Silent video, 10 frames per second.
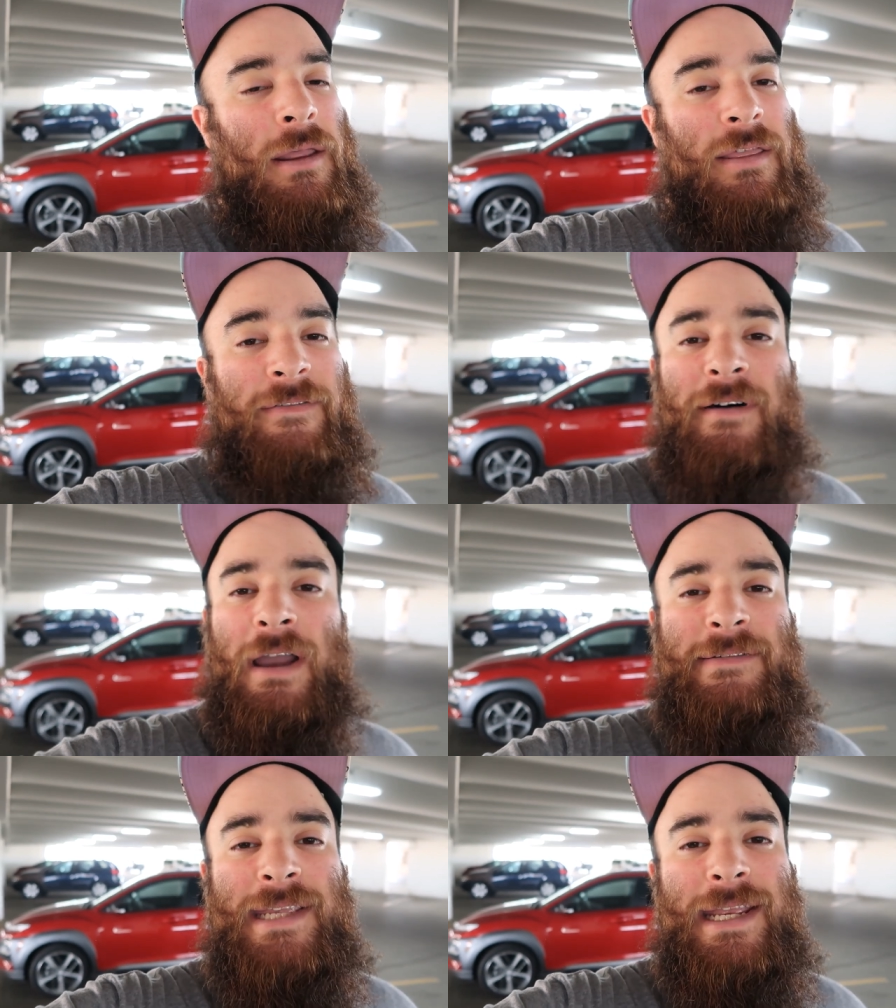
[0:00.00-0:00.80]
The
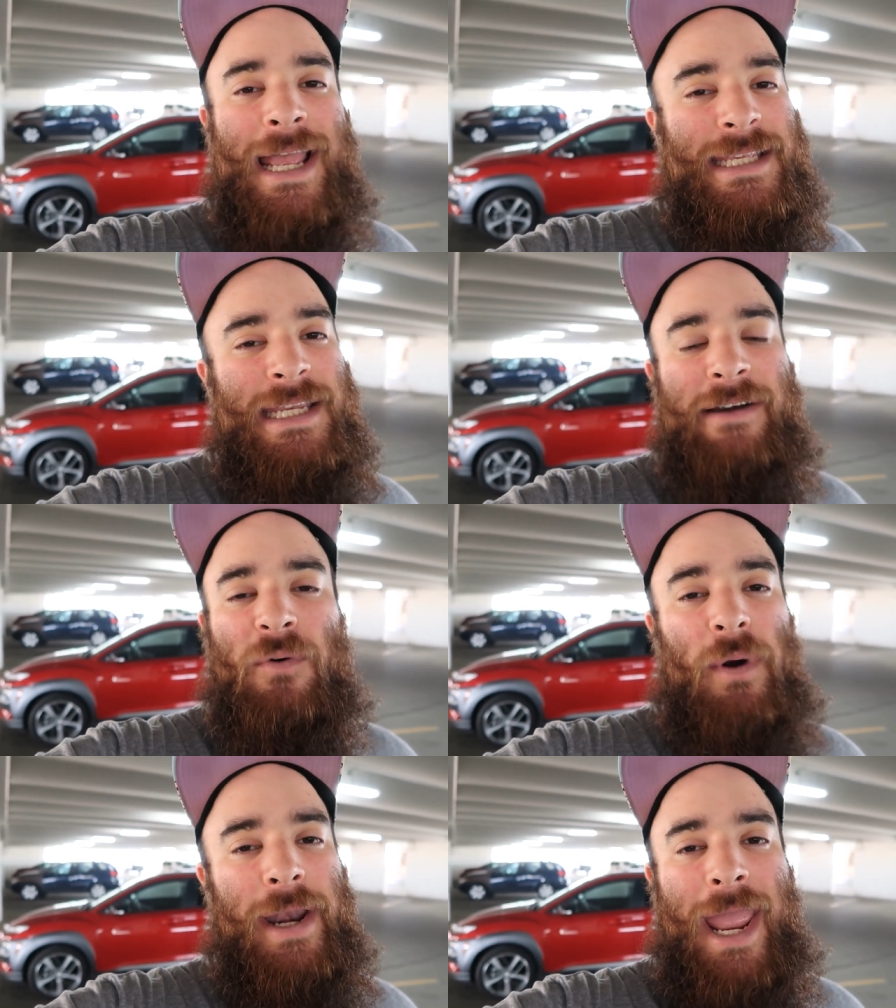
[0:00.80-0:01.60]
five seat has
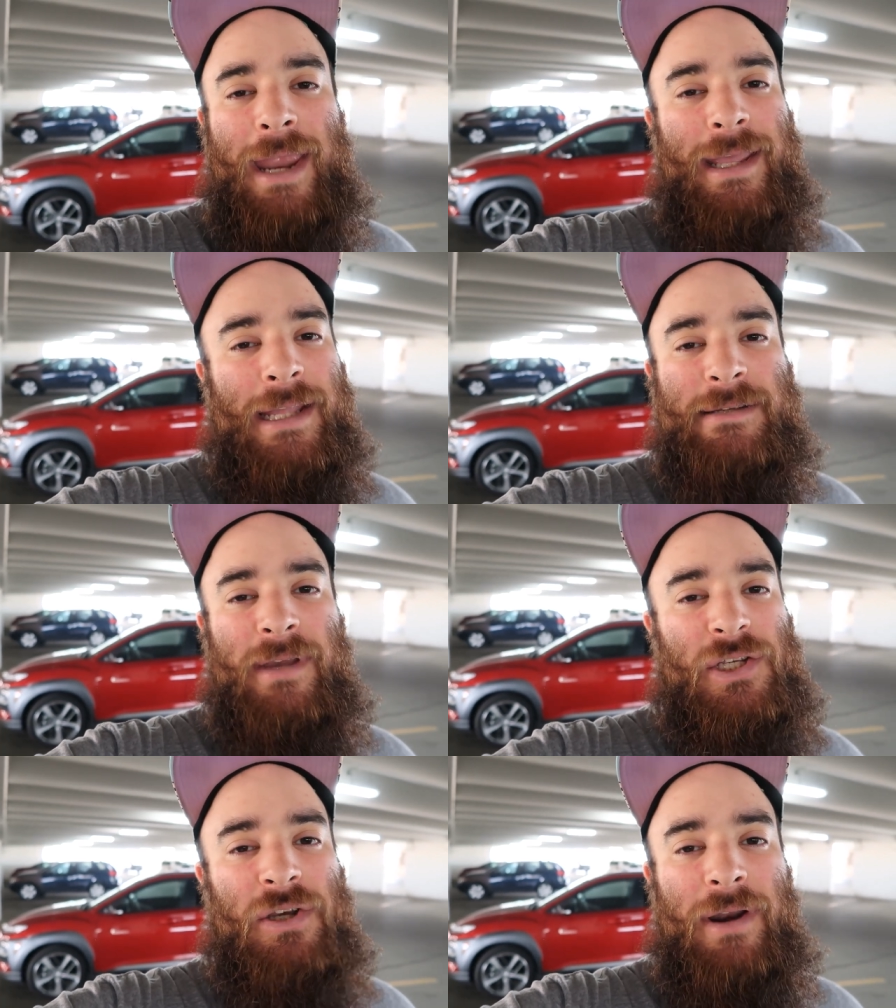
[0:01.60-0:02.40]
never won a hand against
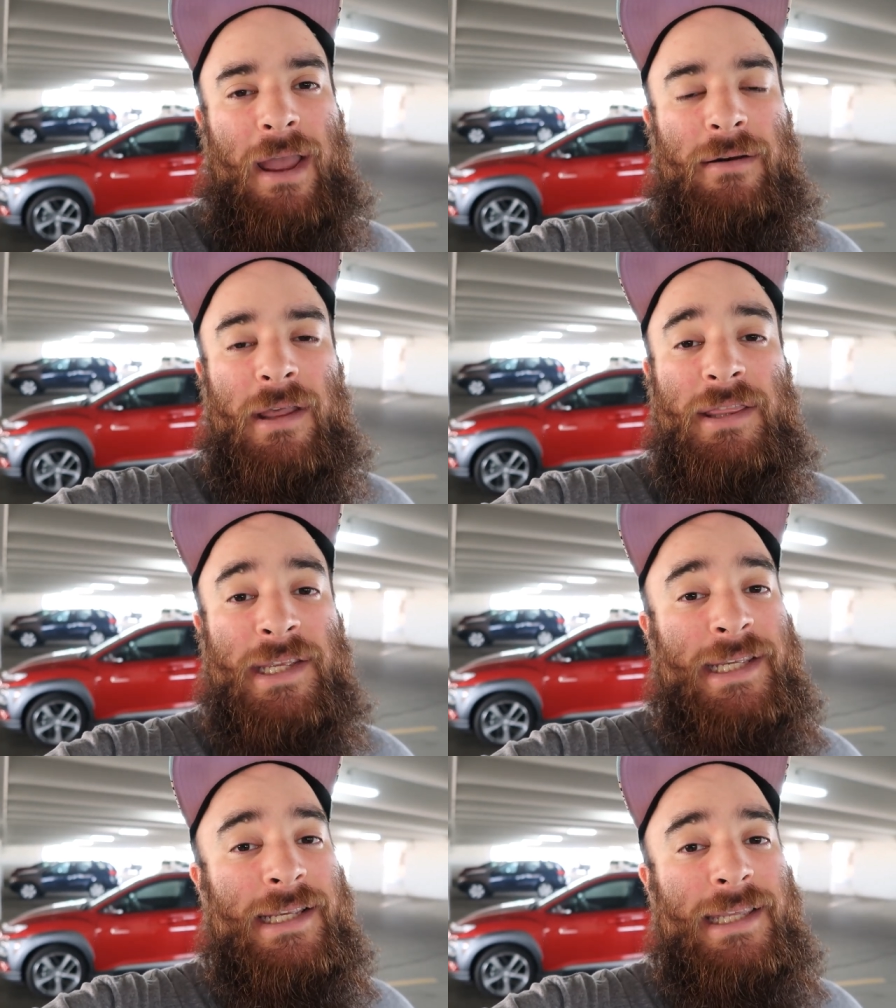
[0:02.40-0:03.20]
me at Showdown. The
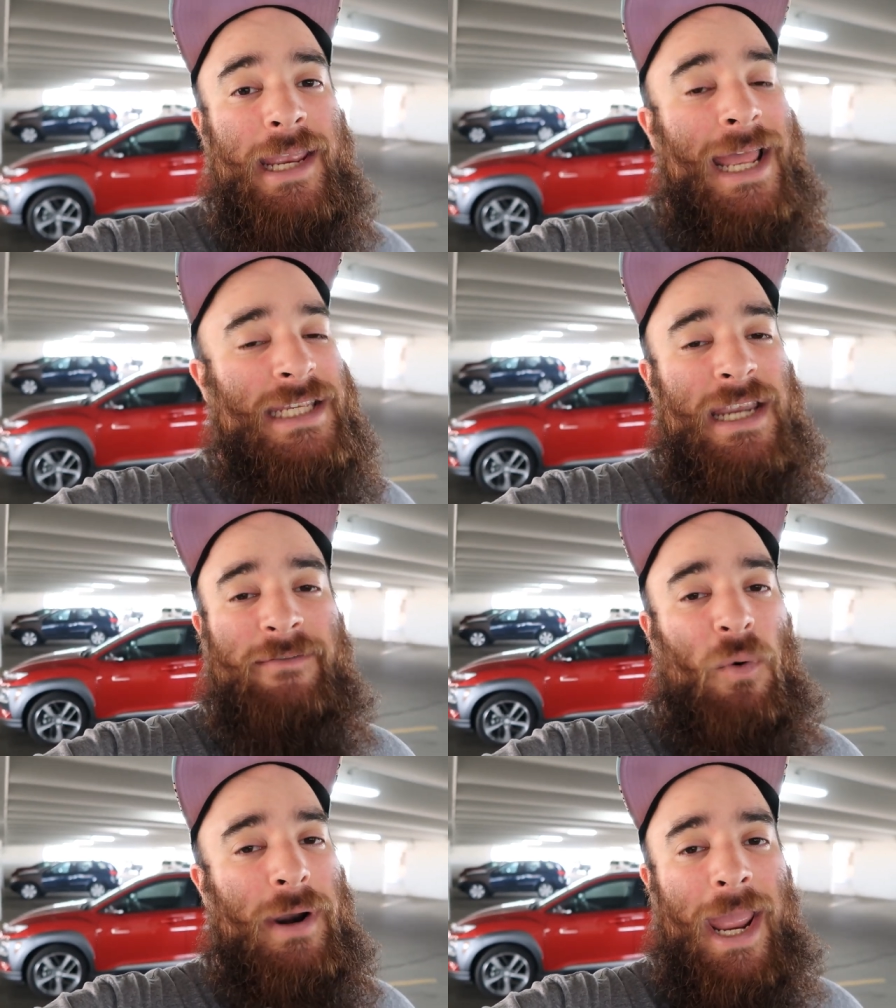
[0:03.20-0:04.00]
six seat has
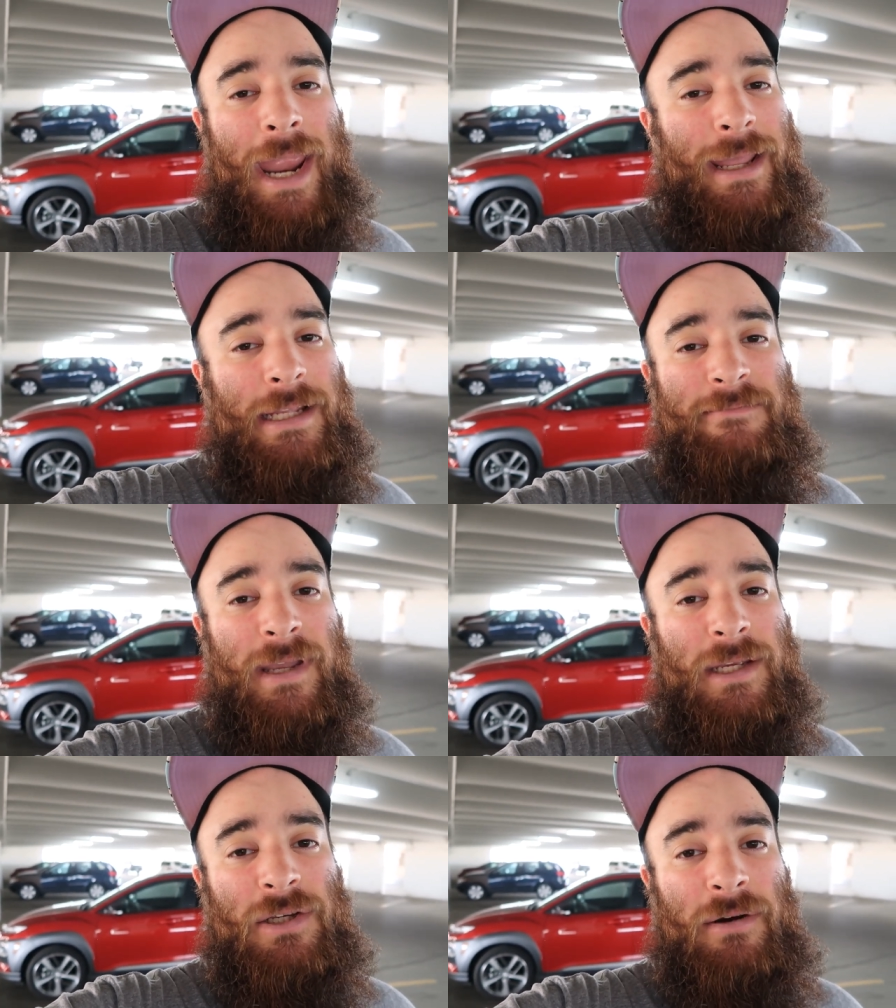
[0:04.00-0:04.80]
never won a hand against
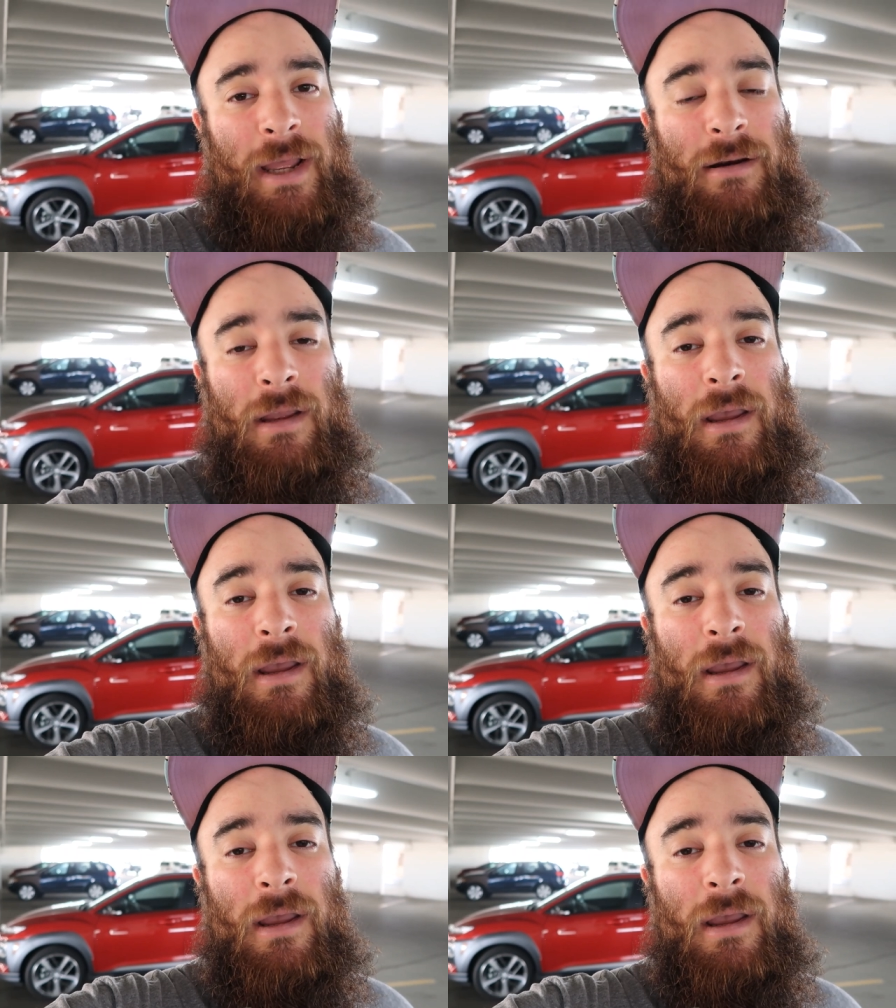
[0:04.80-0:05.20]
me at Showdown.